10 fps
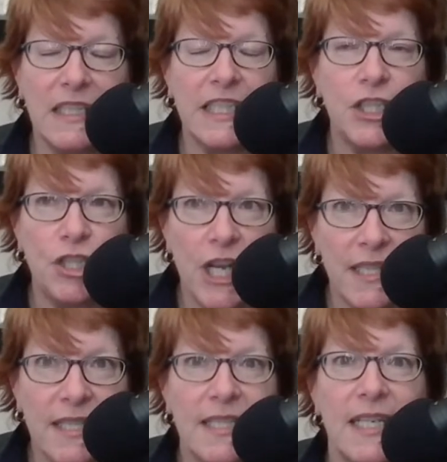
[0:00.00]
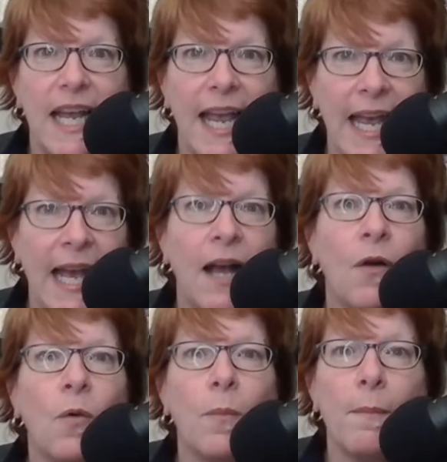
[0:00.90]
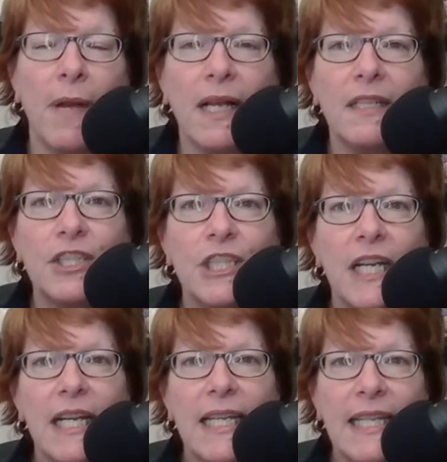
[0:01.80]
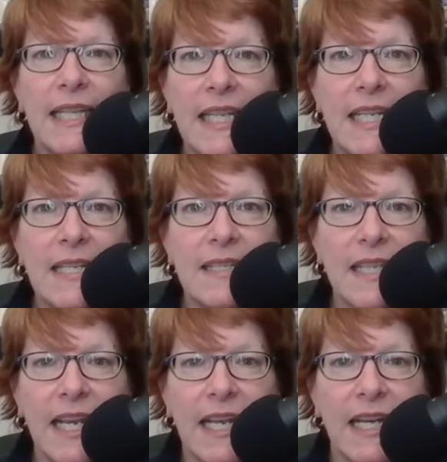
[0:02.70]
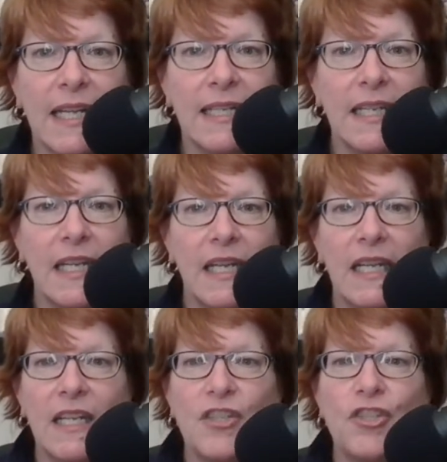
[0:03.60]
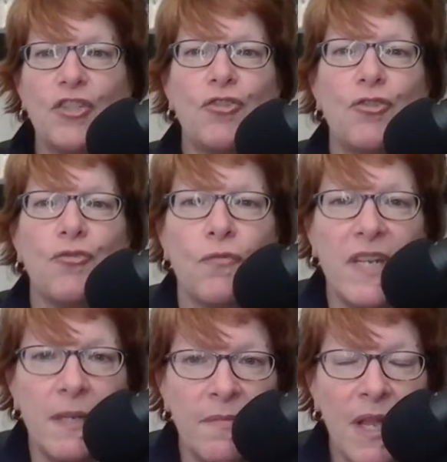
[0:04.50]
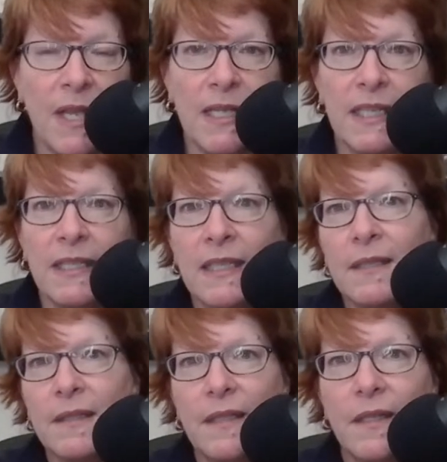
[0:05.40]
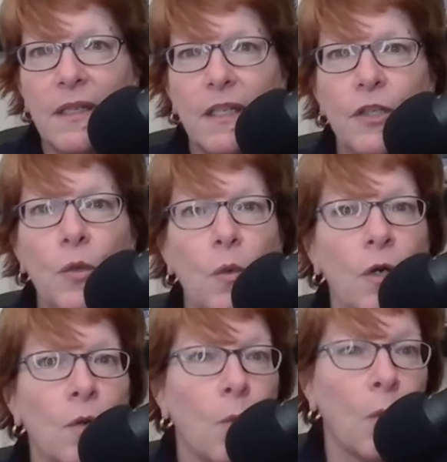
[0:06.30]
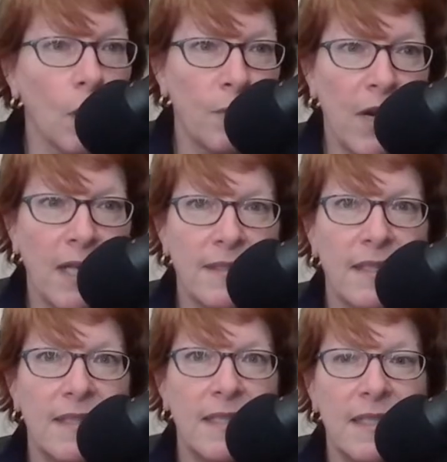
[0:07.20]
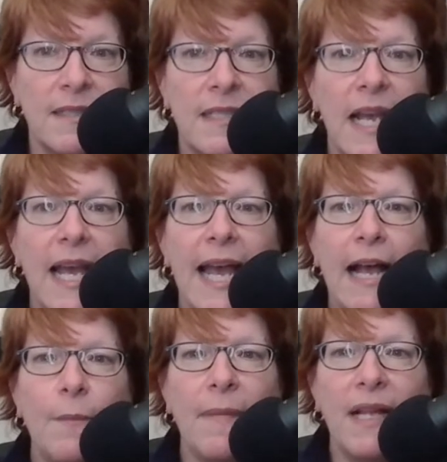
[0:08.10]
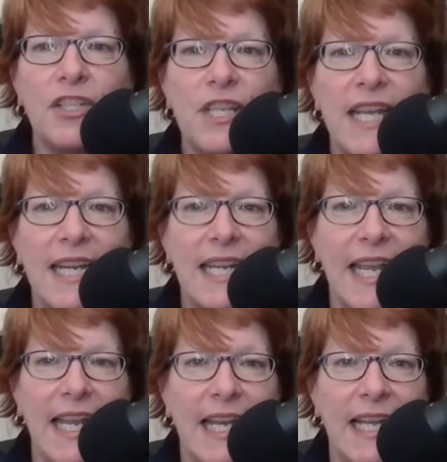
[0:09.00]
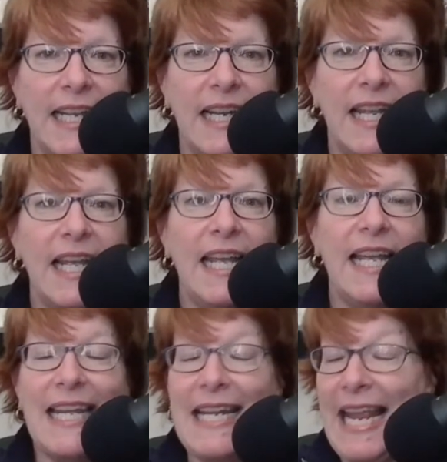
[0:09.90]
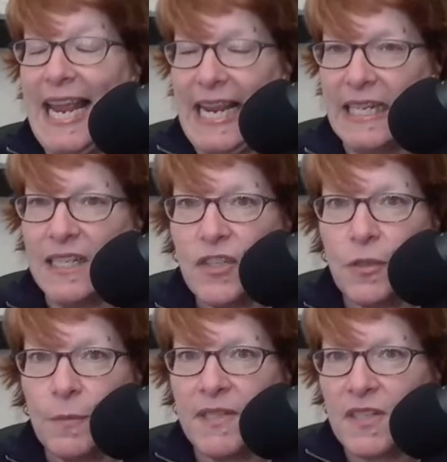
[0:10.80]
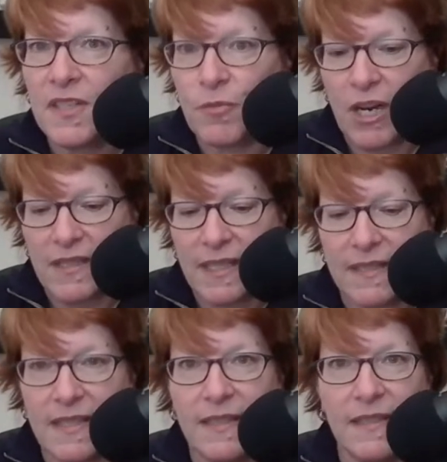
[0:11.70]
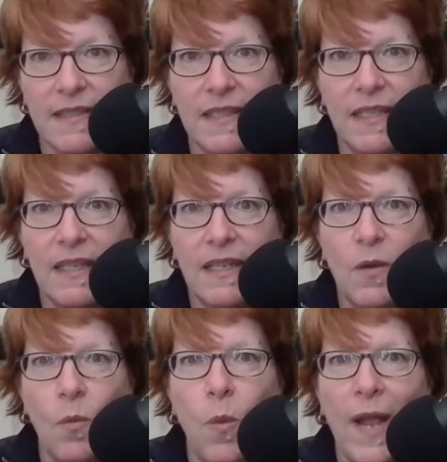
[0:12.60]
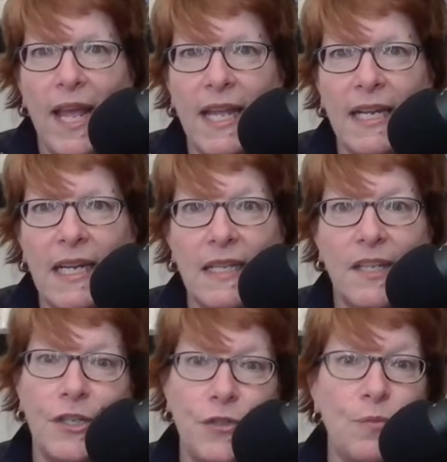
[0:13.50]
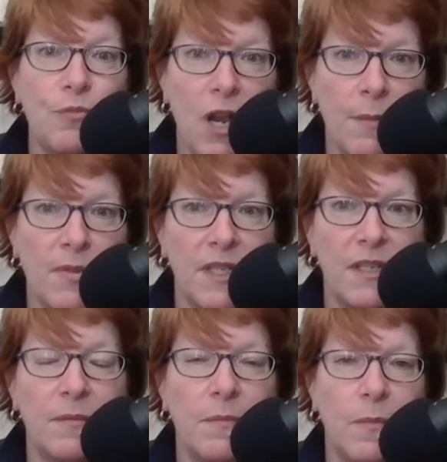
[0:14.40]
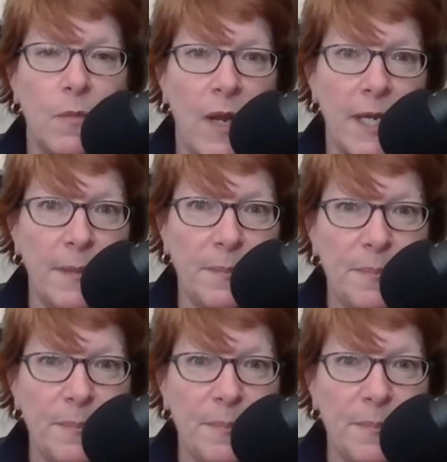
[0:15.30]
just how much these can streamline your work processes, how much they can enhance your business processes when they're used properly, right?